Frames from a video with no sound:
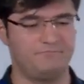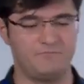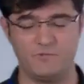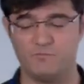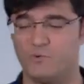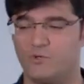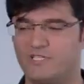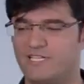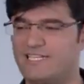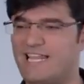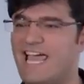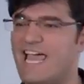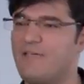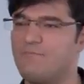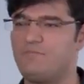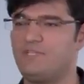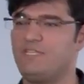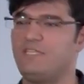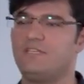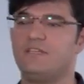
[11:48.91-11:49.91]
be more than
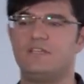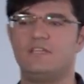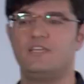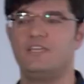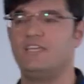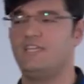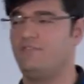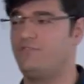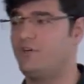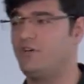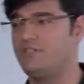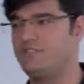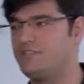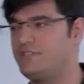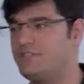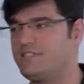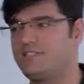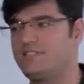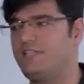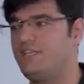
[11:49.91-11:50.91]
happy if you're
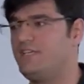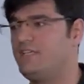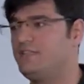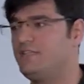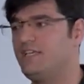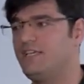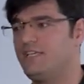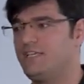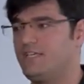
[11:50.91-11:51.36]
interested,